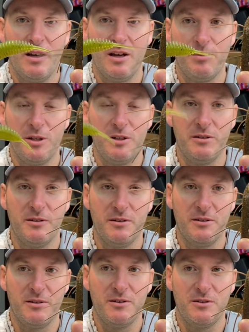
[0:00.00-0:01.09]
I mean
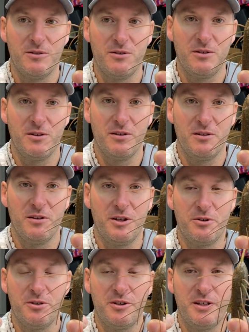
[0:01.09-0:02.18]

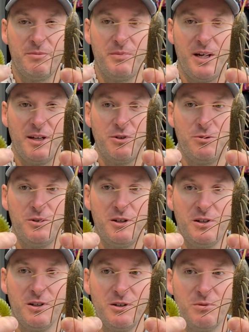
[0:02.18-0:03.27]
literally I'm not doing
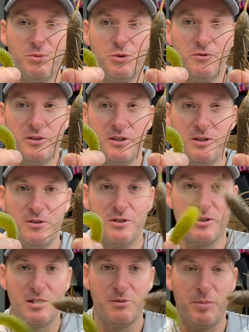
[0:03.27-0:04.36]
anything to move it. And you can
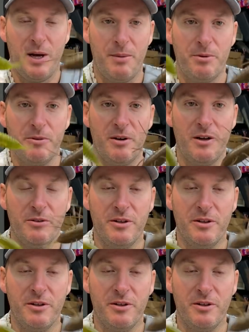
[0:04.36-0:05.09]
see it popping around.